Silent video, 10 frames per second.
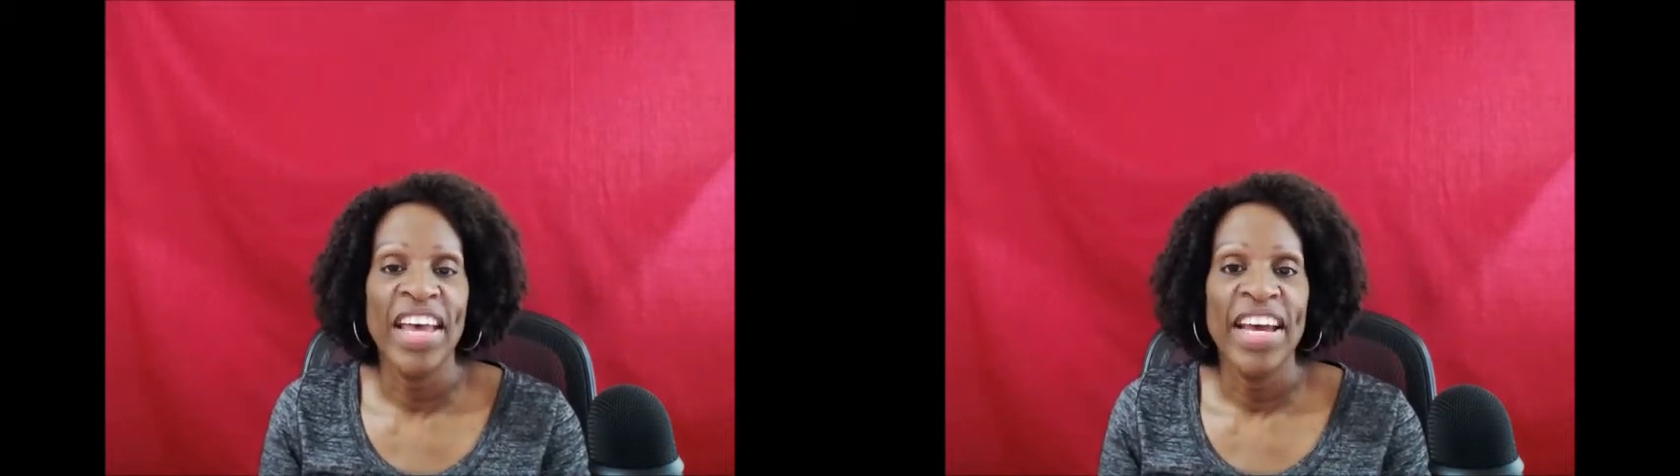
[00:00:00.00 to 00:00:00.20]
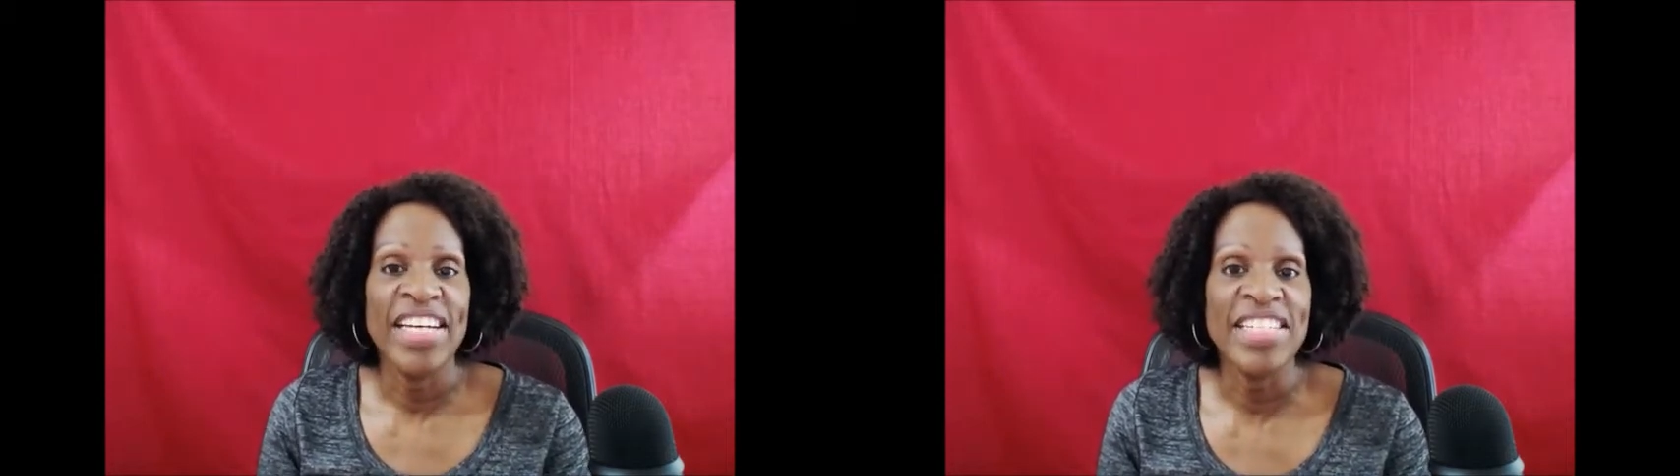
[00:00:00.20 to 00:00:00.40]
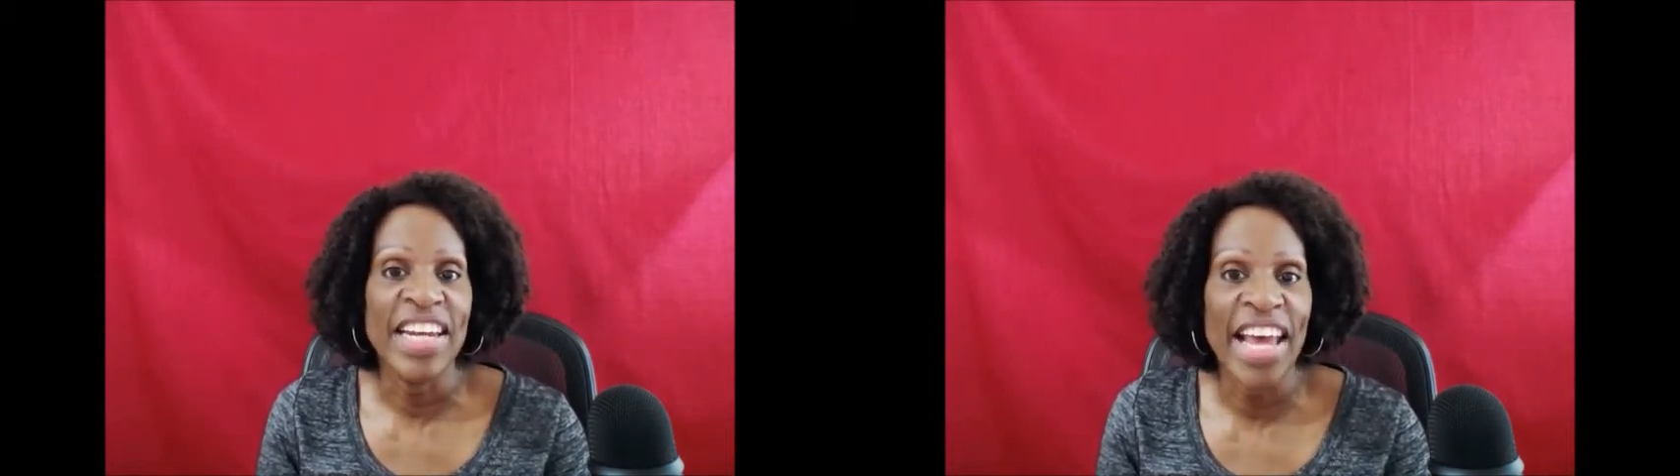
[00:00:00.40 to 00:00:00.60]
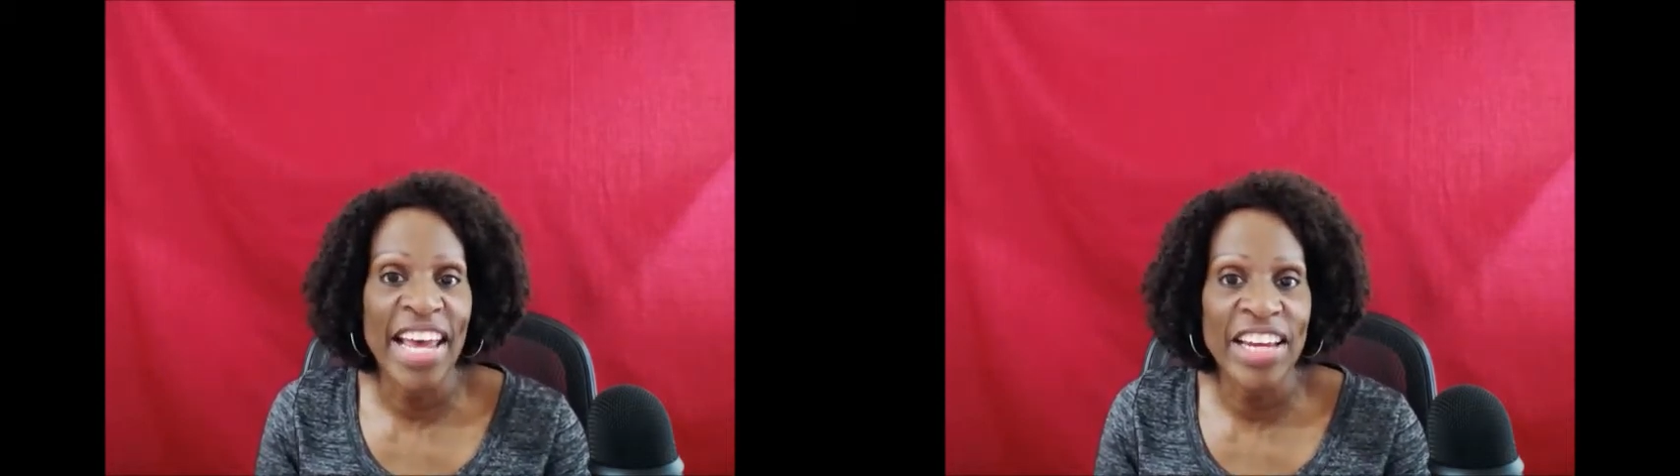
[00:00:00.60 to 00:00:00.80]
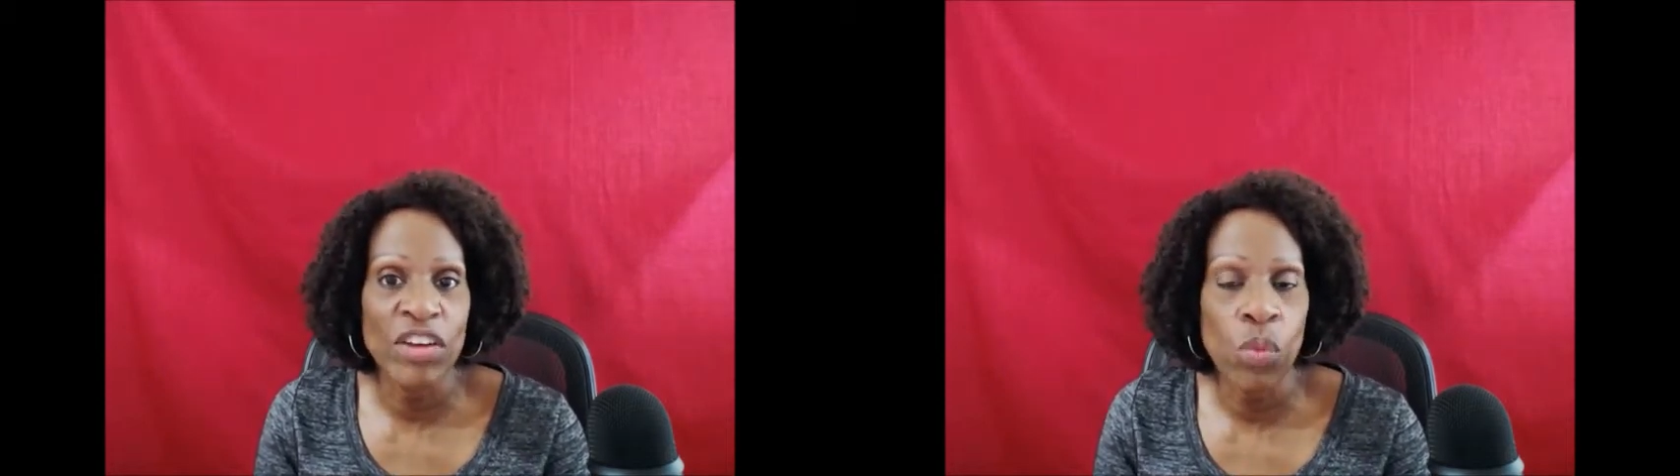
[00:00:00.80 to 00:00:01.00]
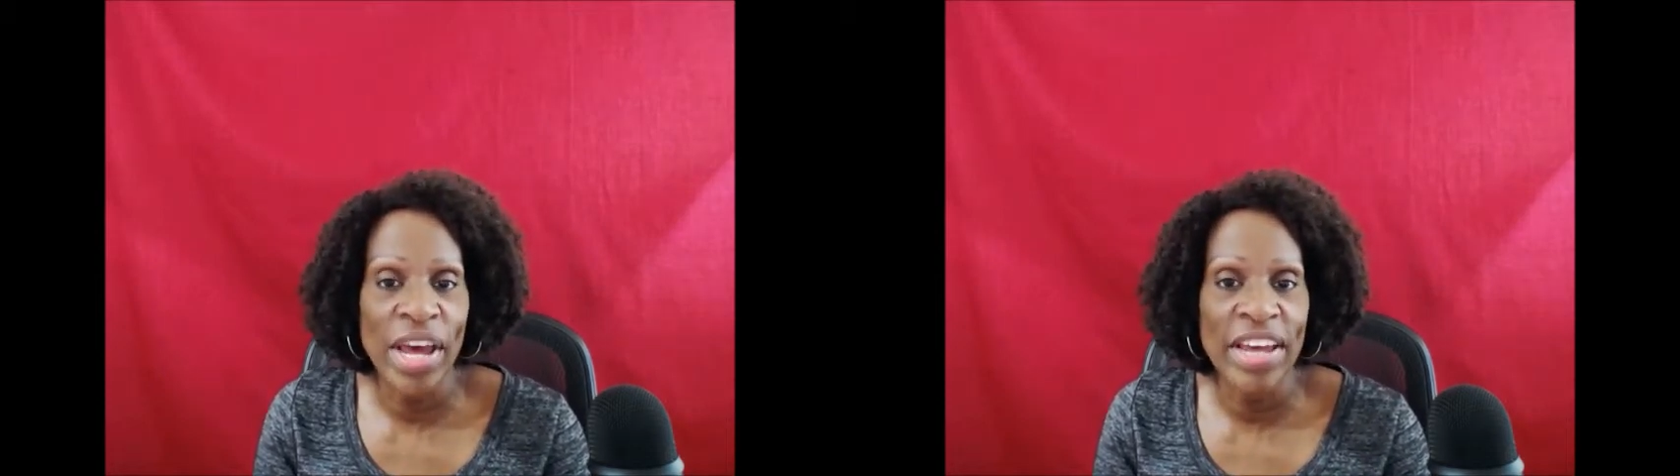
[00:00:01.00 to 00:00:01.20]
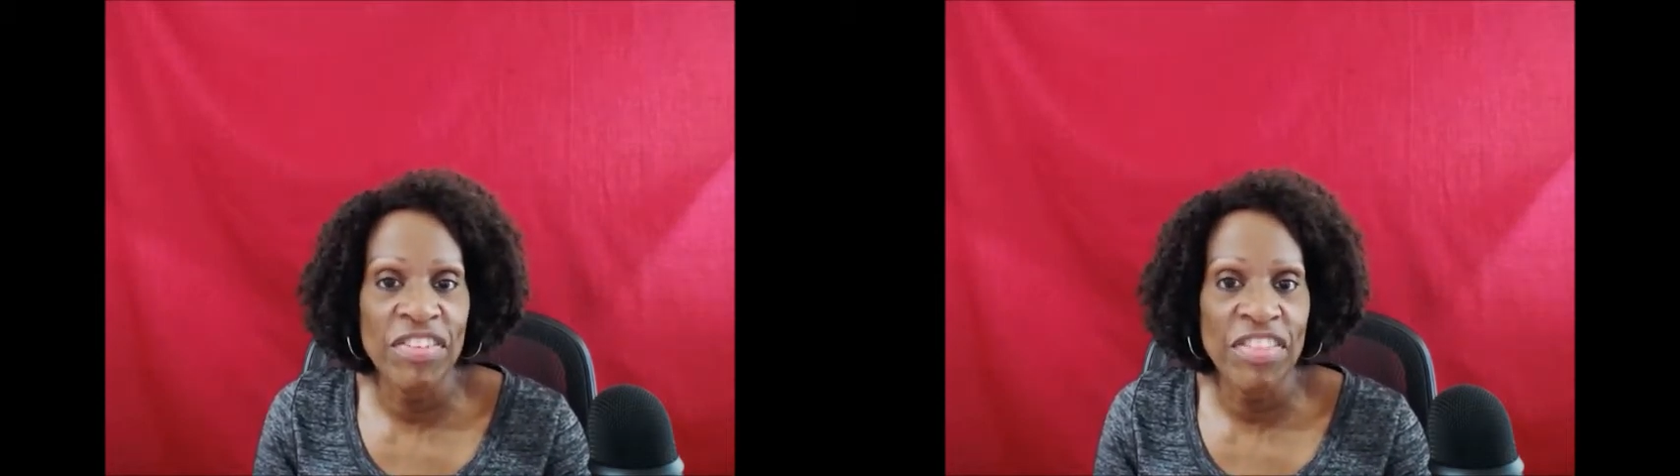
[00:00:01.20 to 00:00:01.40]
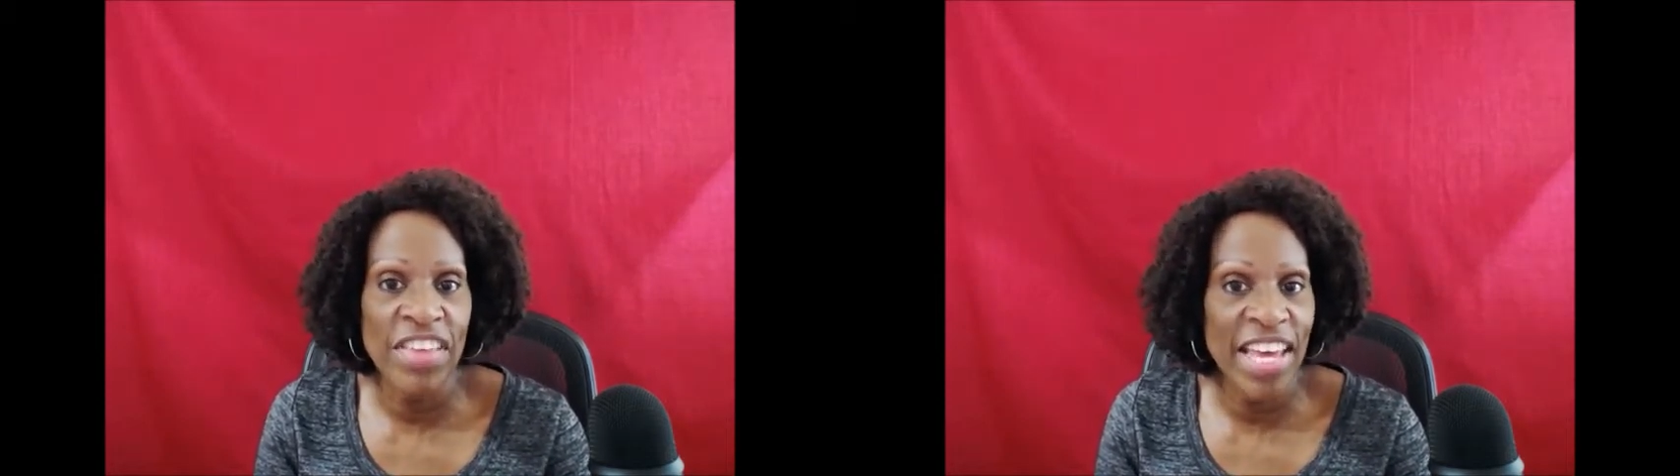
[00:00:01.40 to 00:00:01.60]
is a negative way of
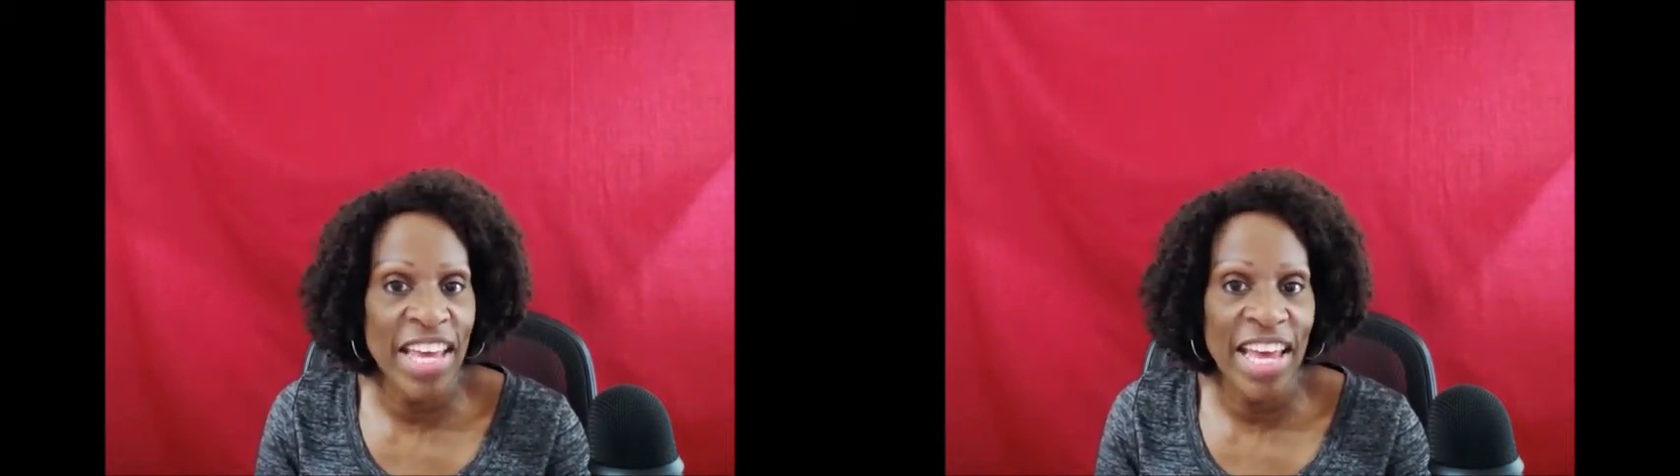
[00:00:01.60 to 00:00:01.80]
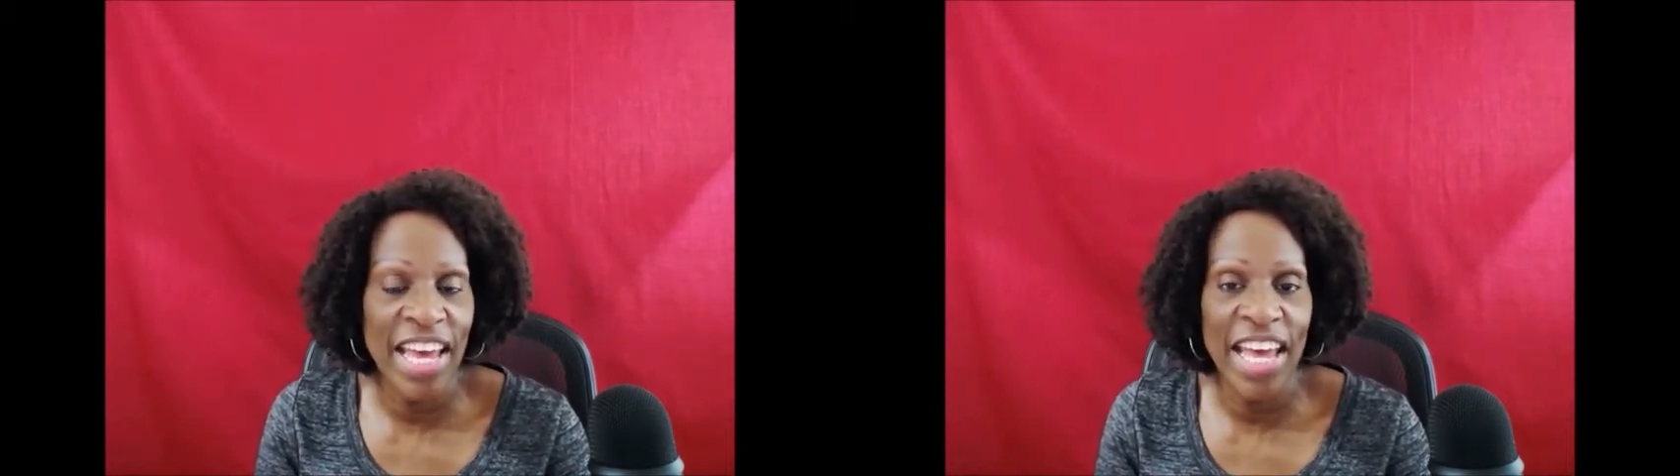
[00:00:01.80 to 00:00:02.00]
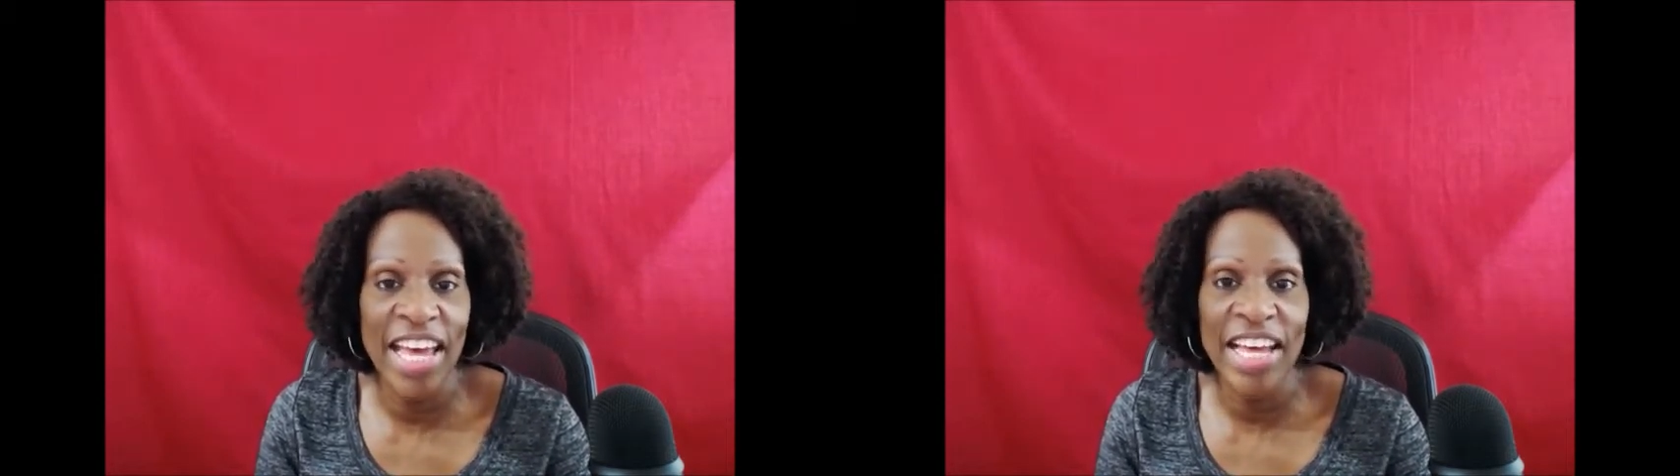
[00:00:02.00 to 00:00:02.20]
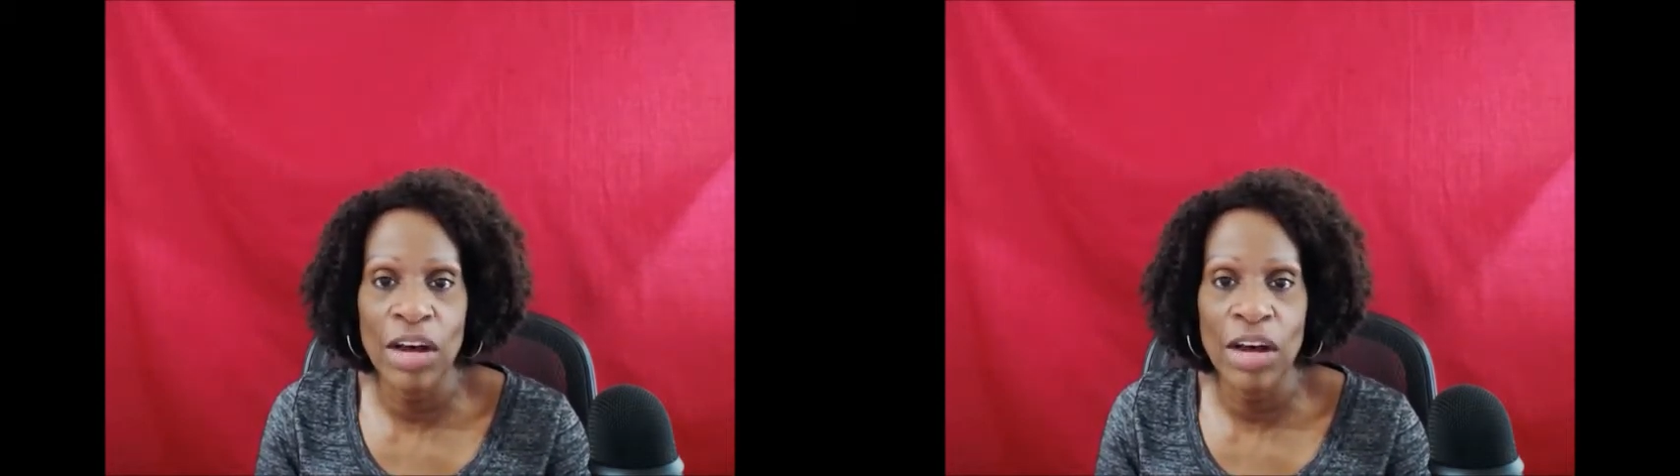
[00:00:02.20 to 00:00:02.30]
thinking,